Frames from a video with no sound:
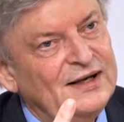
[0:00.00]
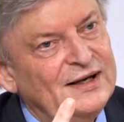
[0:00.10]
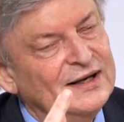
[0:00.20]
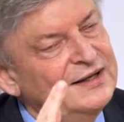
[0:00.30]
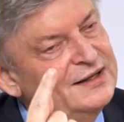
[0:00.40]

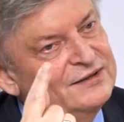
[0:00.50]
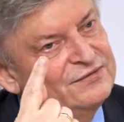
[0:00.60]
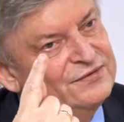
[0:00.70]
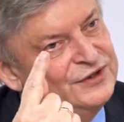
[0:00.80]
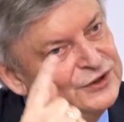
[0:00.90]
And
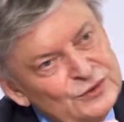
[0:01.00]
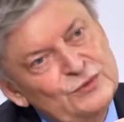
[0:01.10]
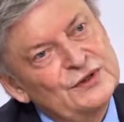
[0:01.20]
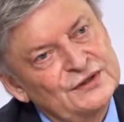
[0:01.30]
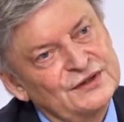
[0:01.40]
if you
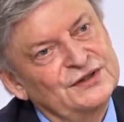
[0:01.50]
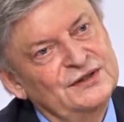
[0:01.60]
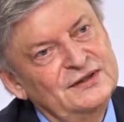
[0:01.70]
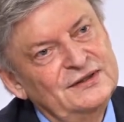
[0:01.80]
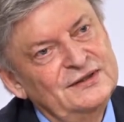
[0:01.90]

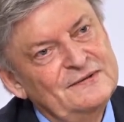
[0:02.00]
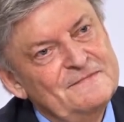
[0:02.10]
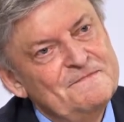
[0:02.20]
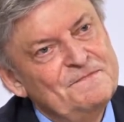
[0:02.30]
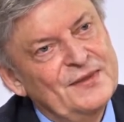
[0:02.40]
want
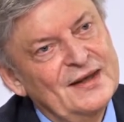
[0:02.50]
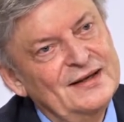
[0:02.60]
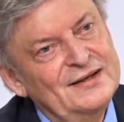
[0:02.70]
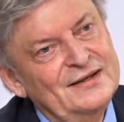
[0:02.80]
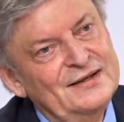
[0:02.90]

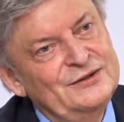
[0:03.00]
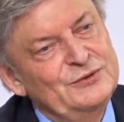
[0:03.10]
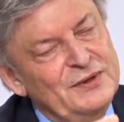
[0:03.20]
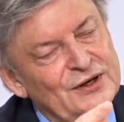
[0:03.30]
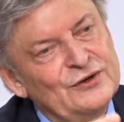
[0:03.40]
to
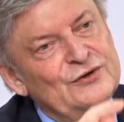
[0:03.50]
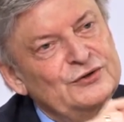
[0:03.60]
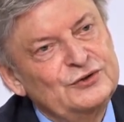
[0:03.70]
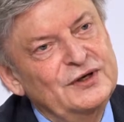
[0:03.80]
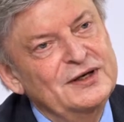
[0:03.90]
belong
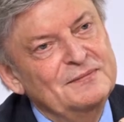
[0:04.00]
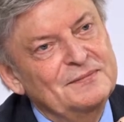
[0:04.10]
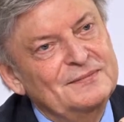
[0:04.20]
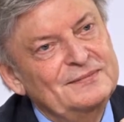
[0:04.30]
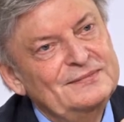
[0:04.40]
to him
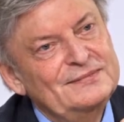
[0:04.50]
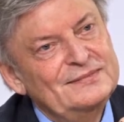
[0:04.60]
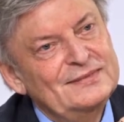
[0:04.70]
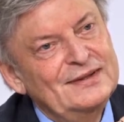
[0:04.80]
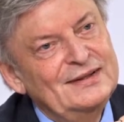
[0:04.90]

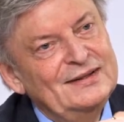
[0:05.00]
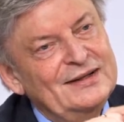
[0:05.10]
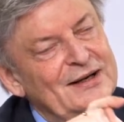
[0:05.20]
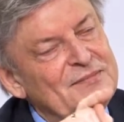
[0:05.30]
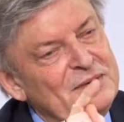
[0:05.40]

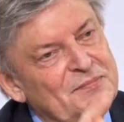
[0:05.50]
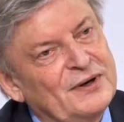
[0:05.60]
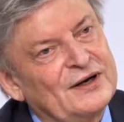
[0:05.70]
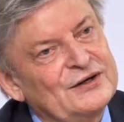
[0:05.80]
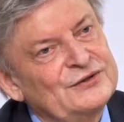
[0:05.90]
and be
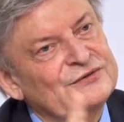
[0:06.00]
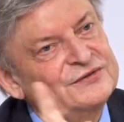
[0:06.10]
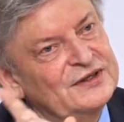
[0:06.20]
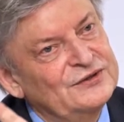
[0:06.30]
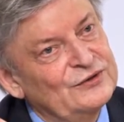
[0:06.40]
part of
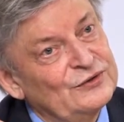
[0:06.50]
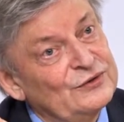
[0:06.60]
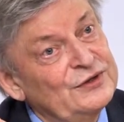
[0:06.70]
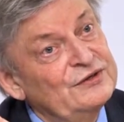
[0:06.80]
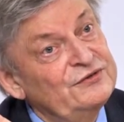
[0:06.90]
that
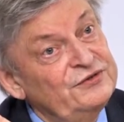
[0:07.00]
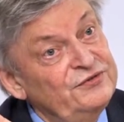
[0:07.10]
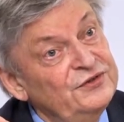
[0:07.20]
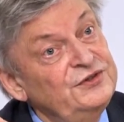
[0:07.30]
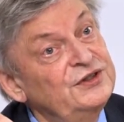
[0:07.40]
glorious
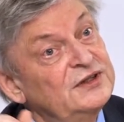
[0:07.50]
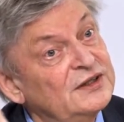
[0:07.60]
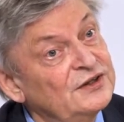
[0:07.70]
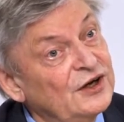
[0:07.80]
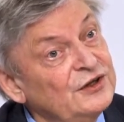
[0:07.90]
future
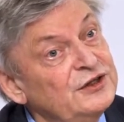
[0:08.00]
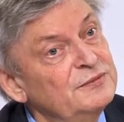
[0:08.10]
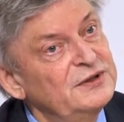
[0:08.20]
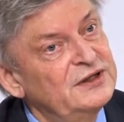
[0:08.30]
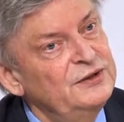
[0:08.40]
that
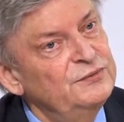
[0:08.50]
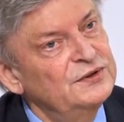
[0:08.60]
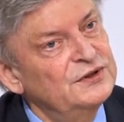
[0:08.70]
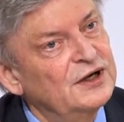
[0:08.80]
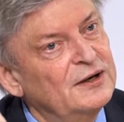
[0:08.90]
ultimately
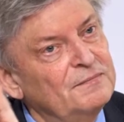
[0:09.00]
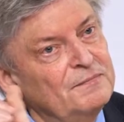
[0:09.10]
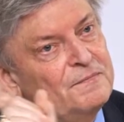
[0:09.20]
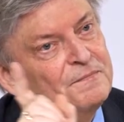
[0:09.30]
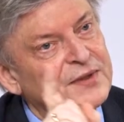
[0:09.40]
will come,
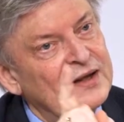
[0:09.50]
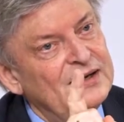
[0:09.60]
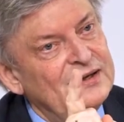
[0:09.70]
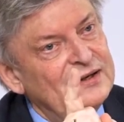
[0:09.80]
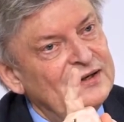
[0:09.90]

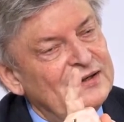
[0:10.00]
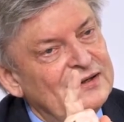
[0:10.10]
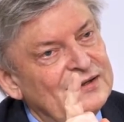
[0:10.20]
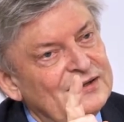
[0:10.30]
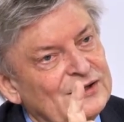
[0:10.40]

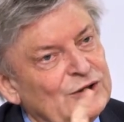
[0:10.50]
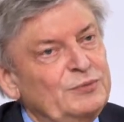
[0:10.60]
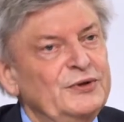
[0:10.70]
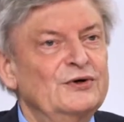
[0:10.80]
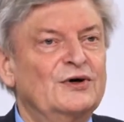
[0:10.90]

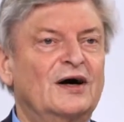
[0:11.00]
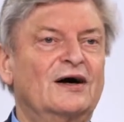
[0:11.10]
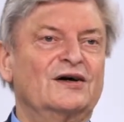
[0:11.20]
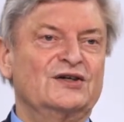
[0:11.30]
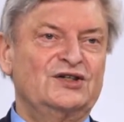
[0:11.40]
open your
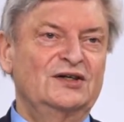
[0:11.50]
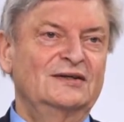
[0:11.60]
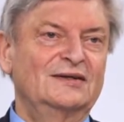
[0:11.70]
hearts